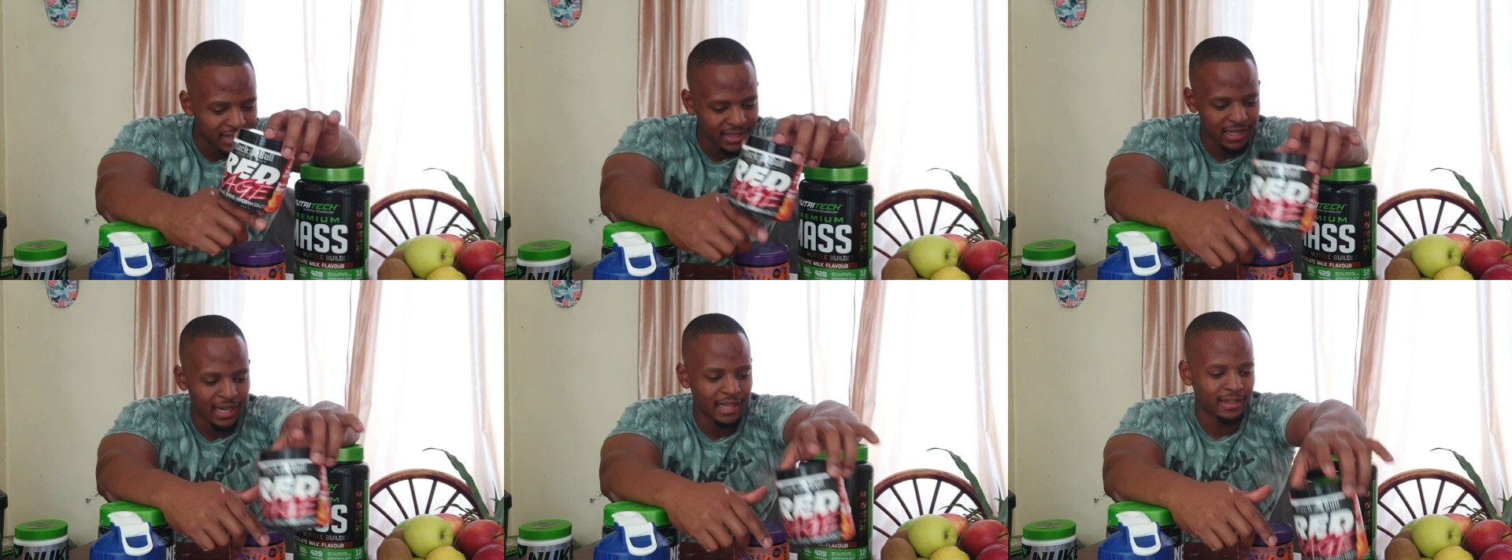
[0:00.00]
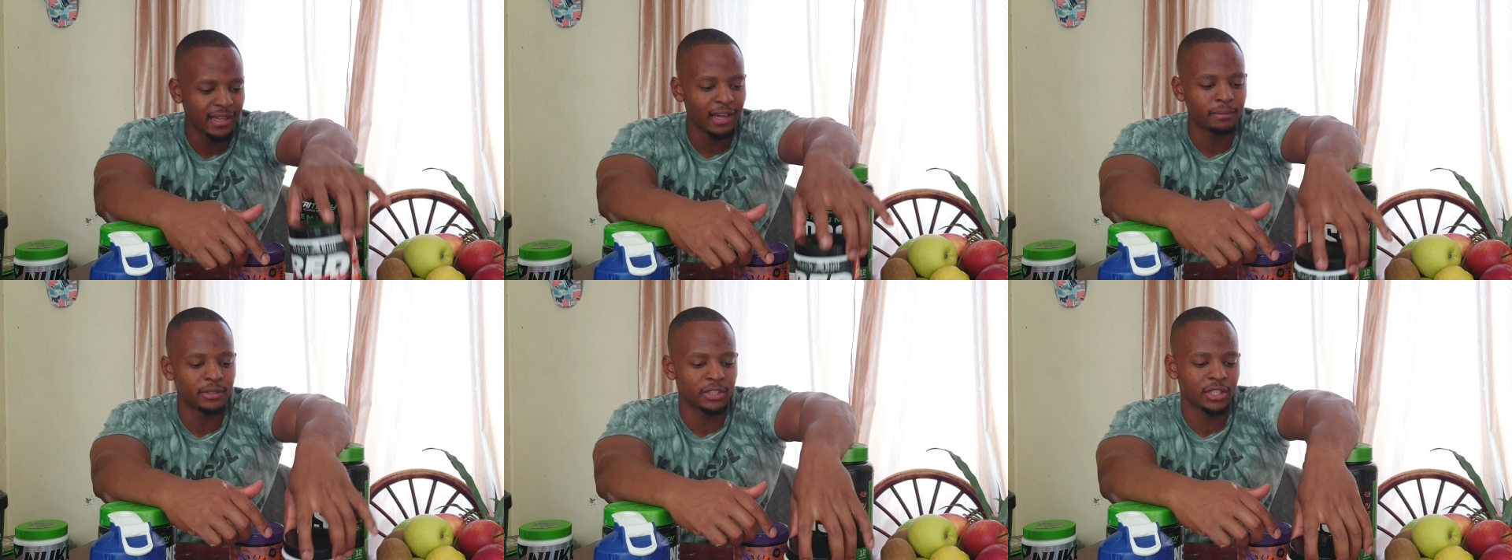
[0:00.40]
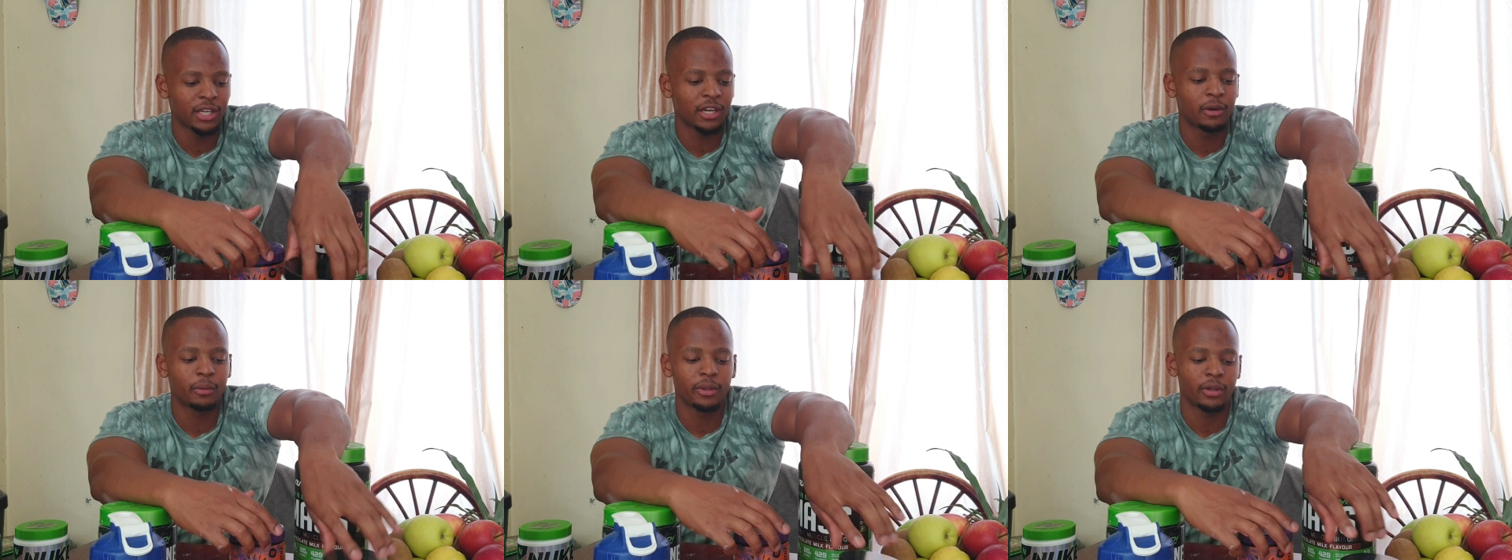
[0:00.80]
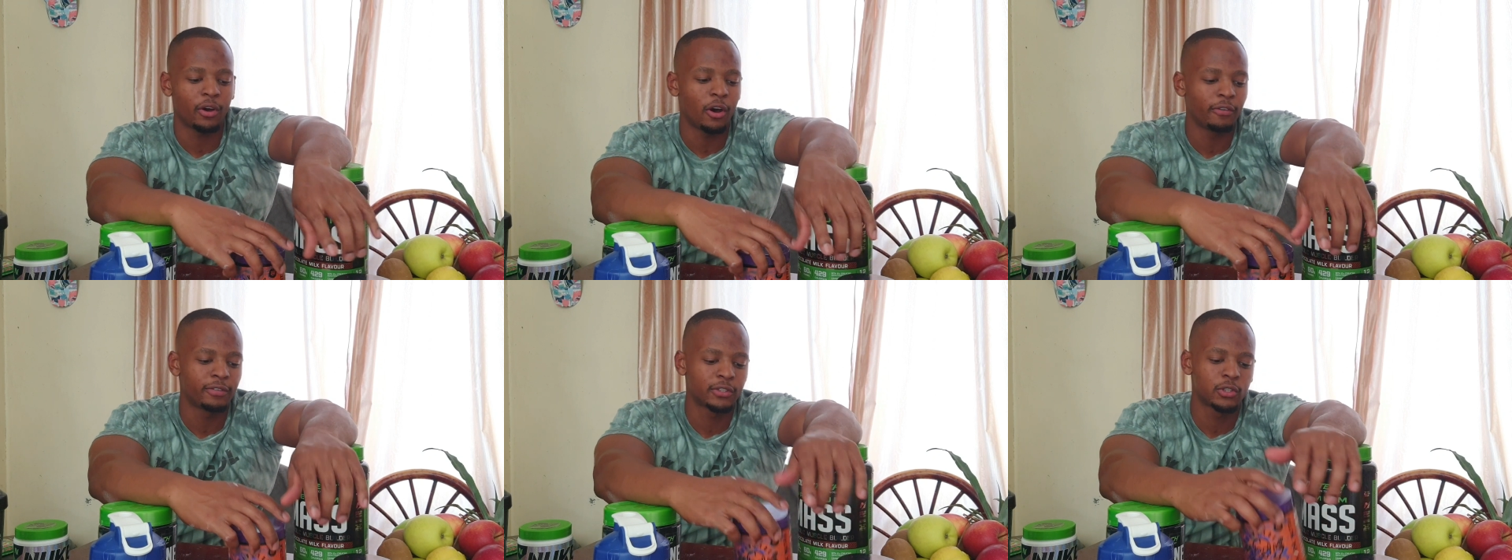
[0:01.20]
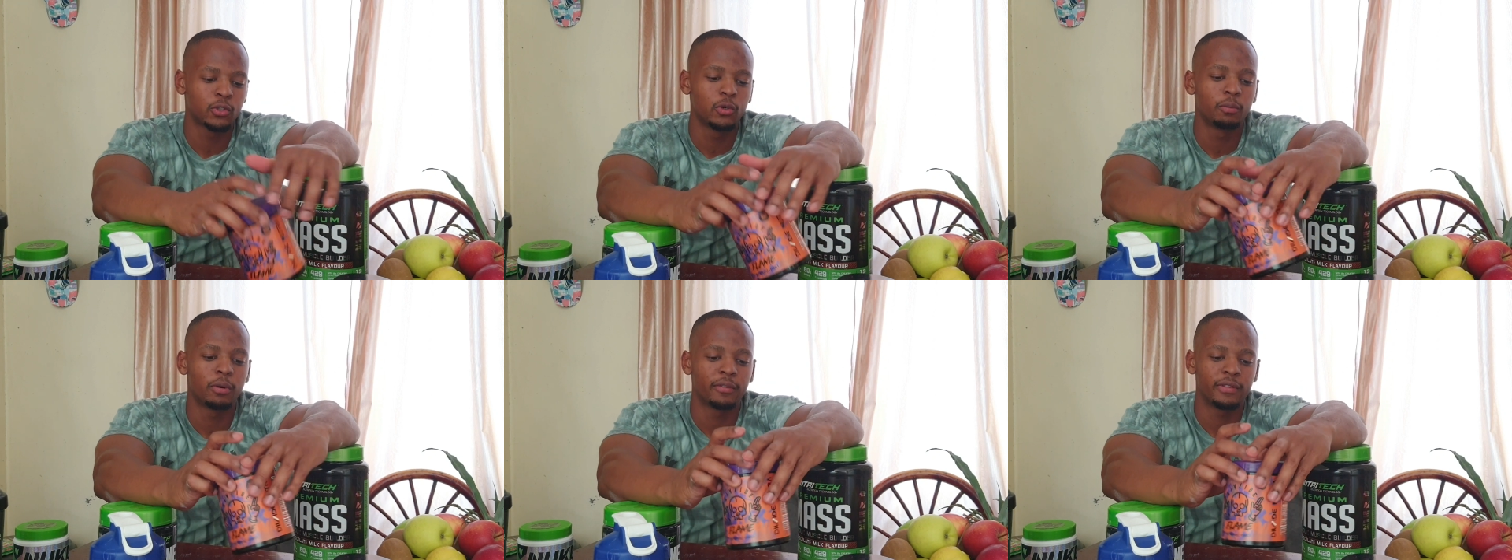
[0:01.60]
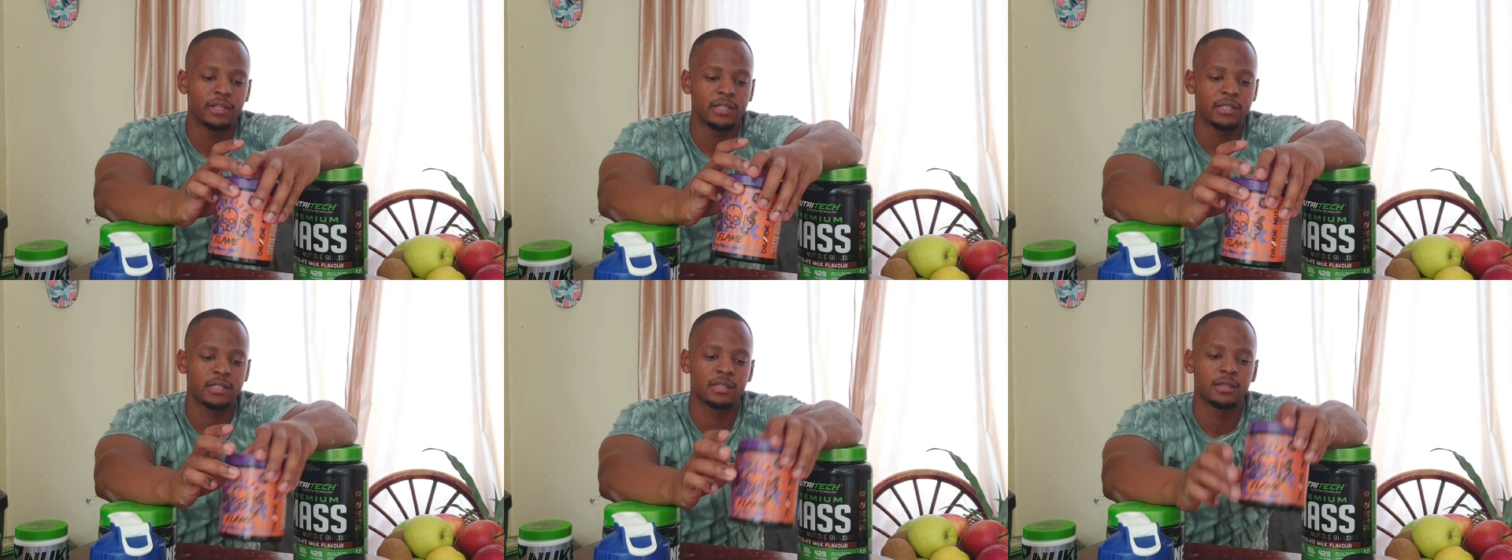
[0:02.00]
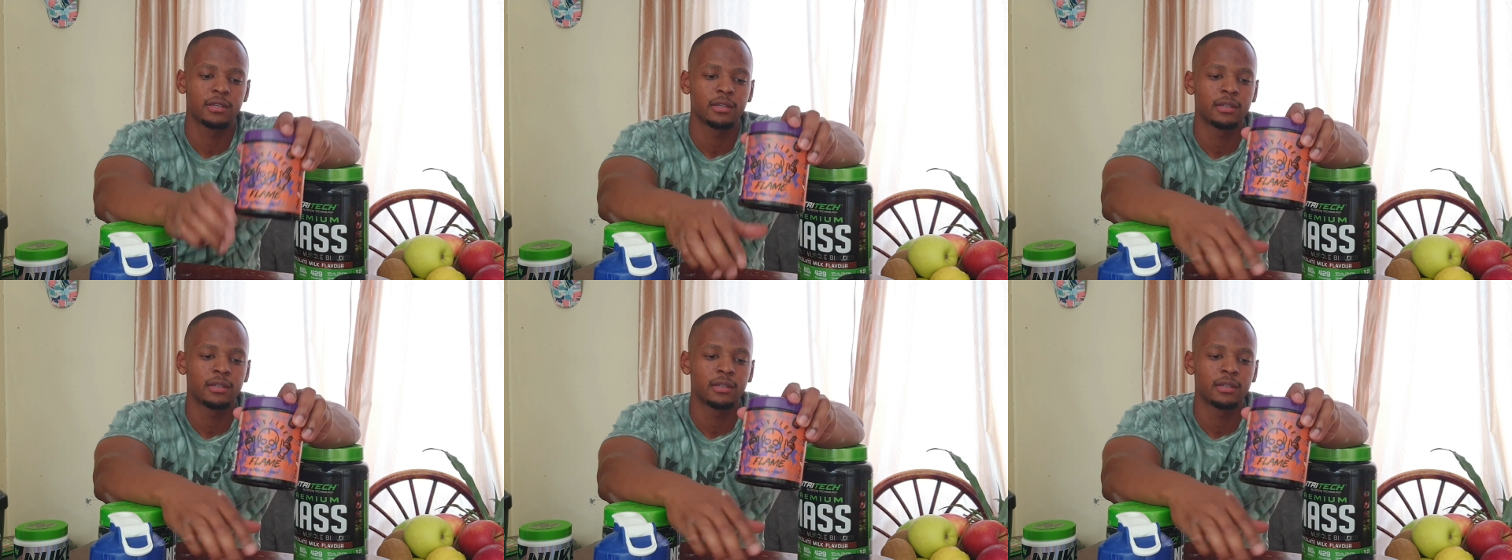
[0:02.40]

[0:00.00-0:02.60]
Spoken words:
Yeah, I think I'm just gonna go with a half a scoop of this,